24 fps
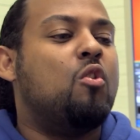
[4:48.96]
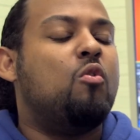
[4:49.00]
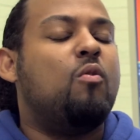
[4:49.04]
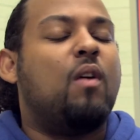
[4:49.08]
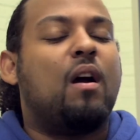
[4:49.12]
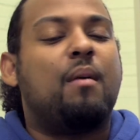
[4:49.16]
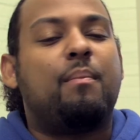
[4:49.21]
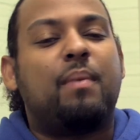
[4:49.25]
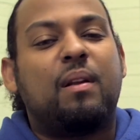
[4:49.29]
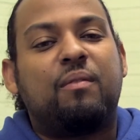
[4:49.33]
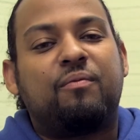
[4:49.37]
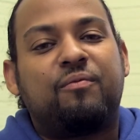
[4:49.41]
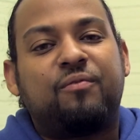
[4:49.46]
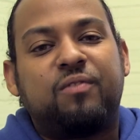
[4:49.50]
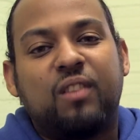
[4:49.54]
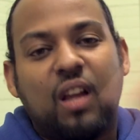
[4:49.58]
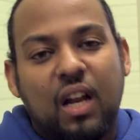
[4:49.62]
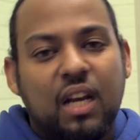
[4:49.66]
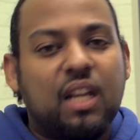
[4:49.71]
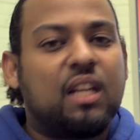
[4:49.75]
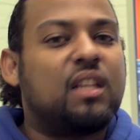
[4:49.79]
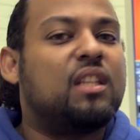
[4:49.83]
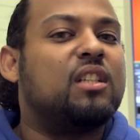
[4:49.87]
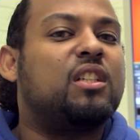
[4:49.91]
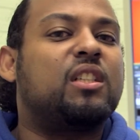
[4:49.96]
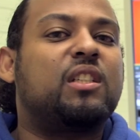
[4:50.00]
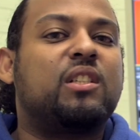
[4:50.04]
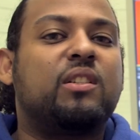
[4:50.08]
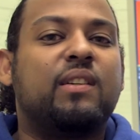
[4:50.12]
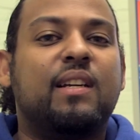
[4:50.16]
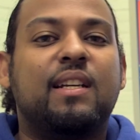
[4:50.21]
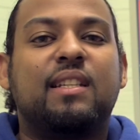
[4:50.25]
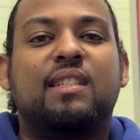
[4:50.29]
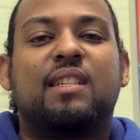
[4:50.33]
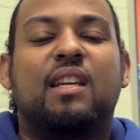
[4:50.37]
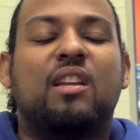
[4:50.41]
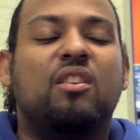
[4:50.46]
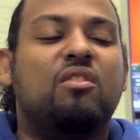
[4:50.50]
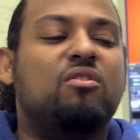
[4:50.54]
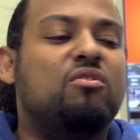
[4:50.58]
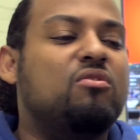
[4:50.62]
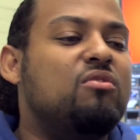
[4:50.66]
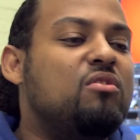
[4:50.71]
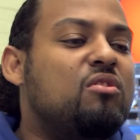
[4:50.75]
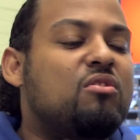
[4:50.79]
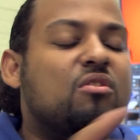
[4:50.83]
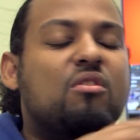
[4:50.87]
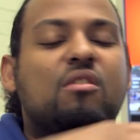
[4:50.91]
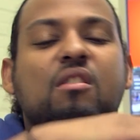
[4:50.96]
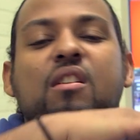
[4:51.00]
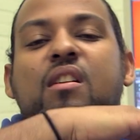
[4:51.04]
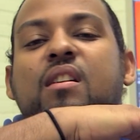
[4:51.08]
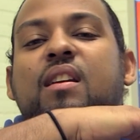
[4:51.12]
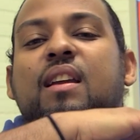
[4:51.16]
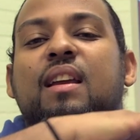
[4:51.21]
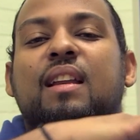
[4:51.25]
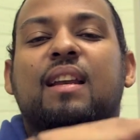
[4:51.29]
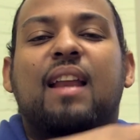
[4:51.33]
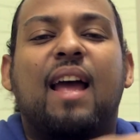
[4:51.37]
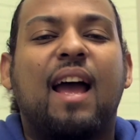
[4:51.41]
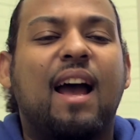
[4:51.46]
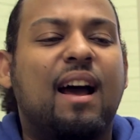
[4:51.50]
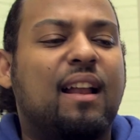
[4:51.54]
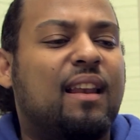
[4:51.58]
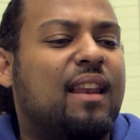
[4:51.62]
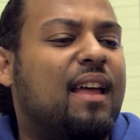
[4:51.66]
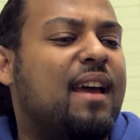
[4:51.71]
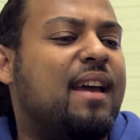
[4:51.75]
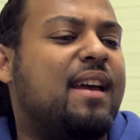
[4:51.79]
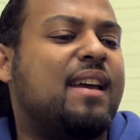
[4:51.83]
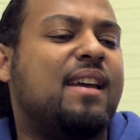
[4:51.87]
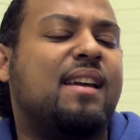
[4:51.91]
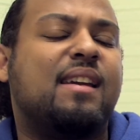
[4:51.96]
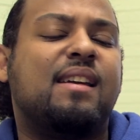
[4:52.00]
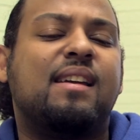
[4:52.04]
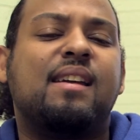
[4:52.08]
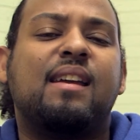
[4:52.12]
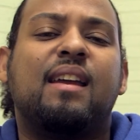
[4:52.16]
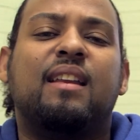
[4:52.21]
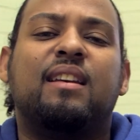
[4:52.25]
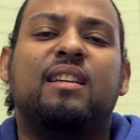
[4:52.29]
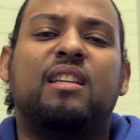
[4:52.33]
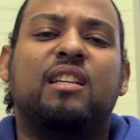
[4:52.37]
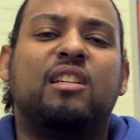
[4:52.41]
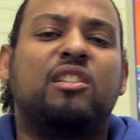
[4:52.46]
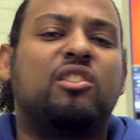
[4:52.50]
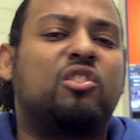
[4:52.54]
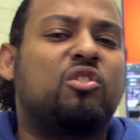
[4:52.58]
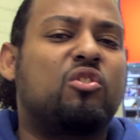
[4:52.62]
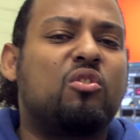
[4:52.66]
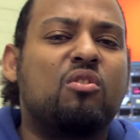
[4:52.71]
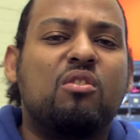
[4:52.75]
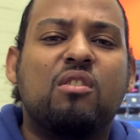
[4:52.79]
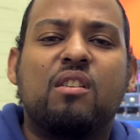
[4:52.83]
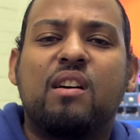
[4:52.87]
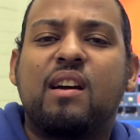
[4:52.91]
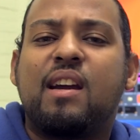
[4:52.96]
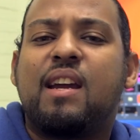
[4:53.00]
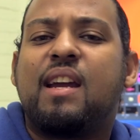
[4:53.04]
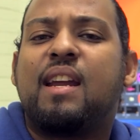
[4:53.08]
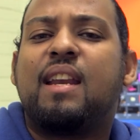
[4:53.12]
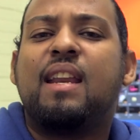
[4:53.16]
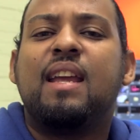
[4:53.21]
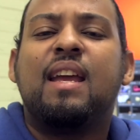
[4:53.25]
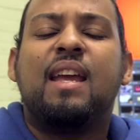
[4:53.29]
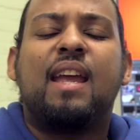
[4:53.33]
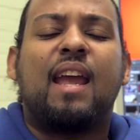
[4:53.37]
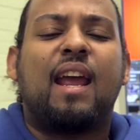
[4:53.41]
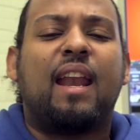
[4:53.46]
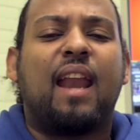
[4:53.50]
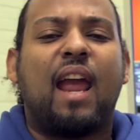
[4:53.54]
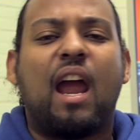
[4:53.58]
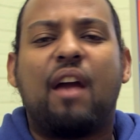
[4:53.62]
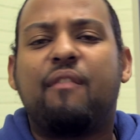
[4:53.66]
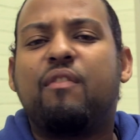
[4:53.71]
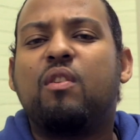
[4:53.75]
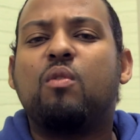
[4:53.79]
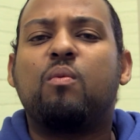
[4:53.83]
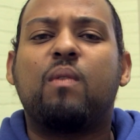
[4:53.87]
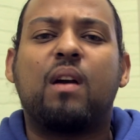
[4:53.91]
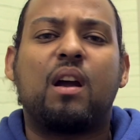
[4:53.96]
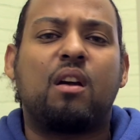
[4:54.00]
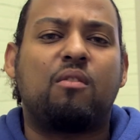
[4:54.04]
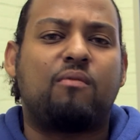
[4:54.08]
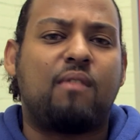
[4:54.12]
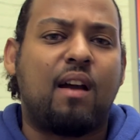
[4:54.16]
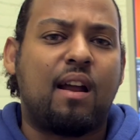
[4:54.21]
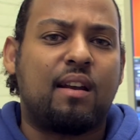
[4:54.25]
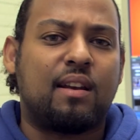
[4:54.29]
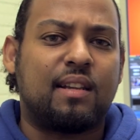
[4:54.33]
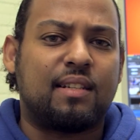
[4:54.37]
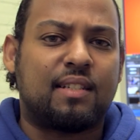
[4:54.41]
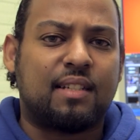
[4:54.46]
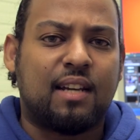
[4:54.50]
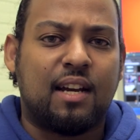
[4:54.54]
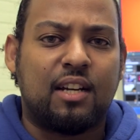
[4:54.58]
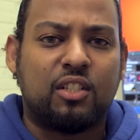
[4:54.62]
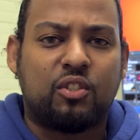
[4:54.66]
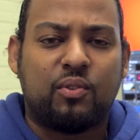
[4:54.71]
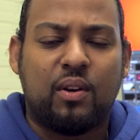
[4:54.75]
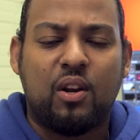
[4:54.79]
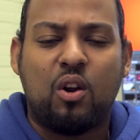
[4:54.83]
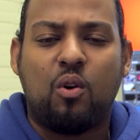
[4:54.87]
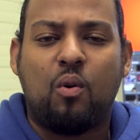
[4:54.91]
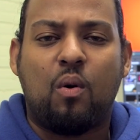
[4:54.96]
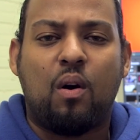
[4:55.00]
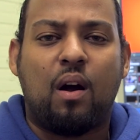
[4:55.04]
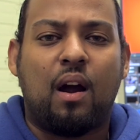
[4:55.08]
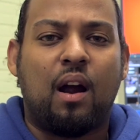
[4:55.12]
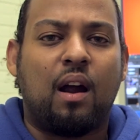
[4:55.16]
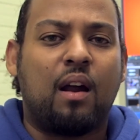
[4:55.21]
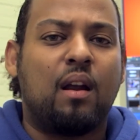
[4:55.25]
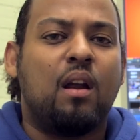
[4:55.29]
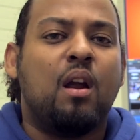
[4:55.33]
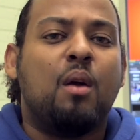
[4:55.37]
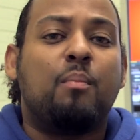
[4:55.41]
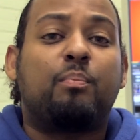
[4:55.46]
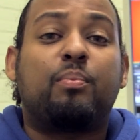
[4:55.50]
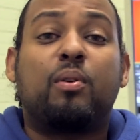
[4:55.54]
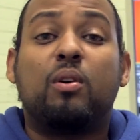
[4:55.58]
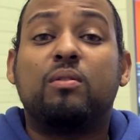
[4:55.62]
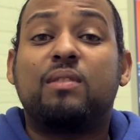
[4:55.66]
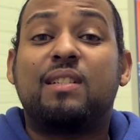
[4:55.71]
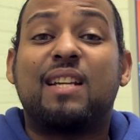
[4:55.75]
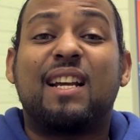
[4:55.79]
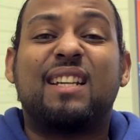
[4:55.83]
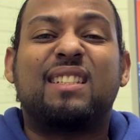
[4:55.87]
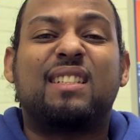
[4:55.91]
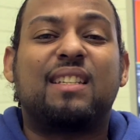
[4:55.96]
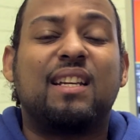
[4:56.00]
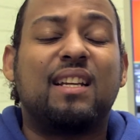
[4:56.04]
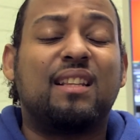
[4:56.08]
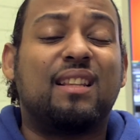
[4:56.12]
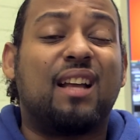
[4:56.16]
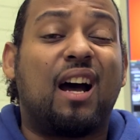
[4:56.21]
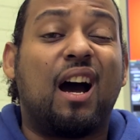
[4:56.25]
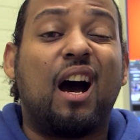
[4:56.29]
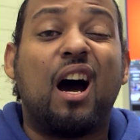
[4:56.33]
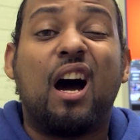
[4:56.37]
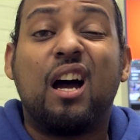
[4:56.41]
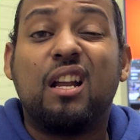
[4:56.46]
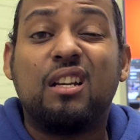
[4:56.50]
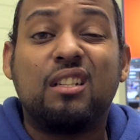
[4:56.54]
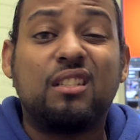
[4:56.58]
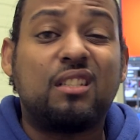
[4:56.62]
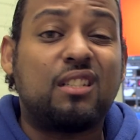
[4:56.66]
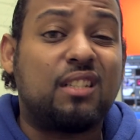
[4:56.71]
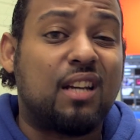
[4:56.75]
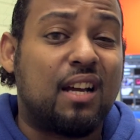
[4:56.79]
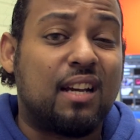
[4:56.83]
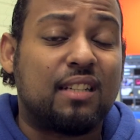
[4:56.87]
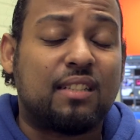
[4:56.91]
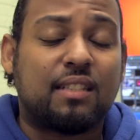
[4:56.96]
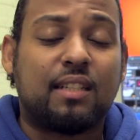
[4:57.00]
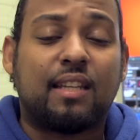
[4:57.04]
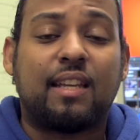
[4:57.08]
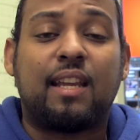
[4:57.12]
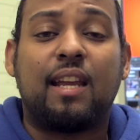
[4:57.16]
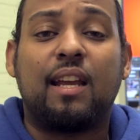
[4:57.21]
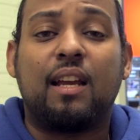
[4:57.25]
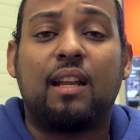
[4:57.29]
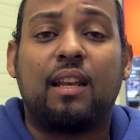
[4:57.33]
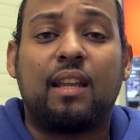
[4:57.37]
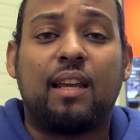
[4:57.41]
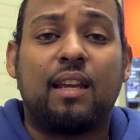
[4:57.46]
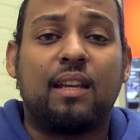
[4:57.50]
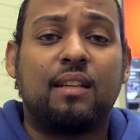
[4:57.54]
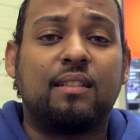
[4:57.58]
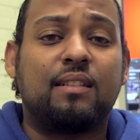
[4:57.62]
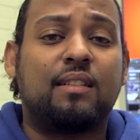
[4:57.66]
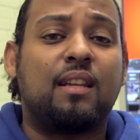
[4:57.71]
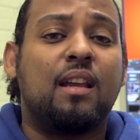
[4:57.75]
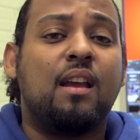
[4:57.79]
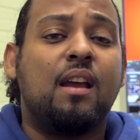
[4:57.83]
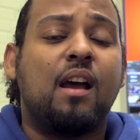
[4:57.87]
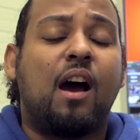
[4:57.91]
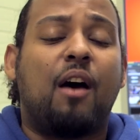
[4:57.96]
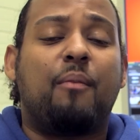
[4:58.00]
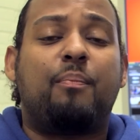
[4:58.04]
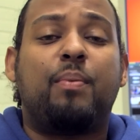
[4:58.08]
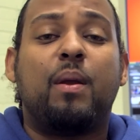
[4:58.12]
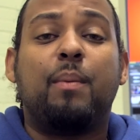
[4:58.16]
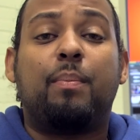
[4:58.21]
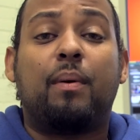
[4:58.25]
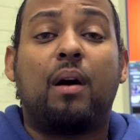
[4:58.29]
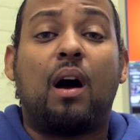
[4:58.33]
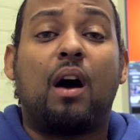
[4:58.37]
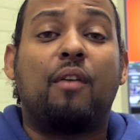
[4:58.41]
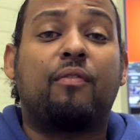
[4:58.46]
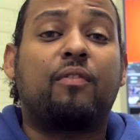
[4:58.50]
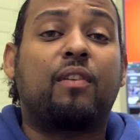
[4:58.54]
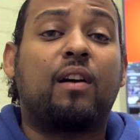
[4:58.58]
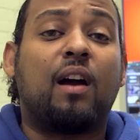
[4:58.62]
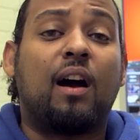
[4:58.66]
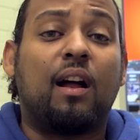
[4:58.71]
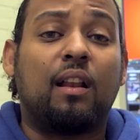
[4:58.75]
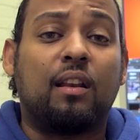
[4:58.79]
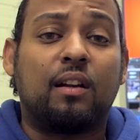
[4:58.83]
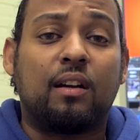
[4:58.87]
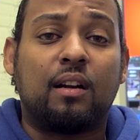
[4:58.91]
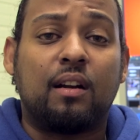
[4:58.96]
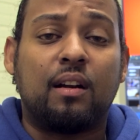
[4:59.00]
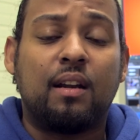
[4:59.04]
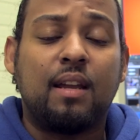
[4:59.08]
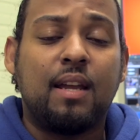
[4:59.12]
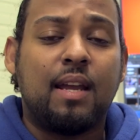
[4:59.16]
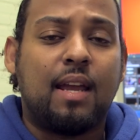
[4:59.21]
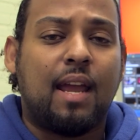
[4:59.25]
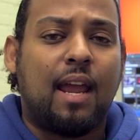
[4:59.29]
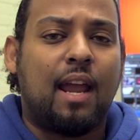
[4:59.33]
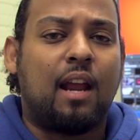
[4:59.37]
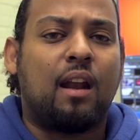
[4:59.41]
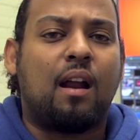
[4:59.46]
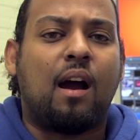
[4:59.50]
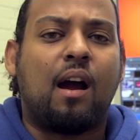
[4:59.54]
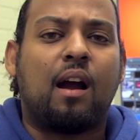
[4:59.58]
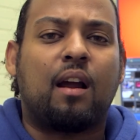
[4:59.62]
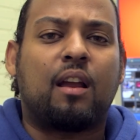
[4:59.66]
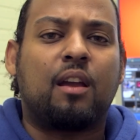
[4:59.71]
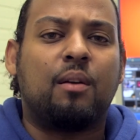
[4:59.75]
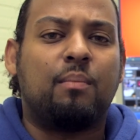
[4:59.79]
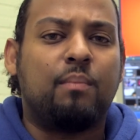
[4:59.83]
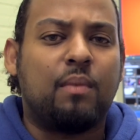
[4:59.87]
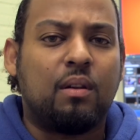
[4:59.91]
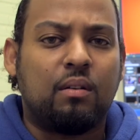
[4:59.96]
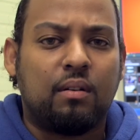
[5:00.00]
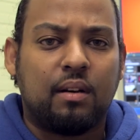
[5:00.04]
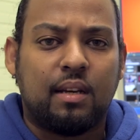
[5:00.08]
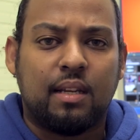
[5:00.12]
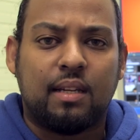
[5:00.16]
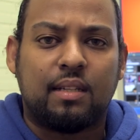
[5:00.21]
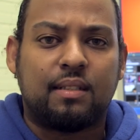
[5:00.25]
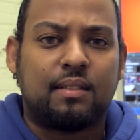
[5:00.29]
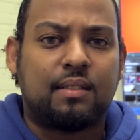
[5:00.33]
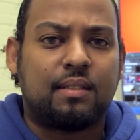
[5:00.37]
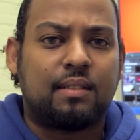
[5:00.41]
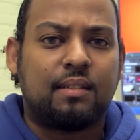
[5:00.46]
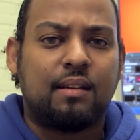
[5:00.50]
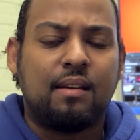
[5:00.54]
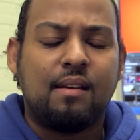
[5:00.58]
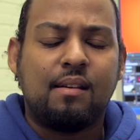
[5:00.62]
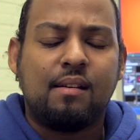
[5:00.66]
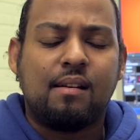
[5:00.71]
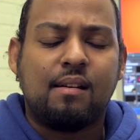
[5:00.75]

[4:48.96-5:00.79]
who have been flooding the streets in New York and LA and Detroit and everywhere around this country who are protesting the unjust killings of people of color in our communities.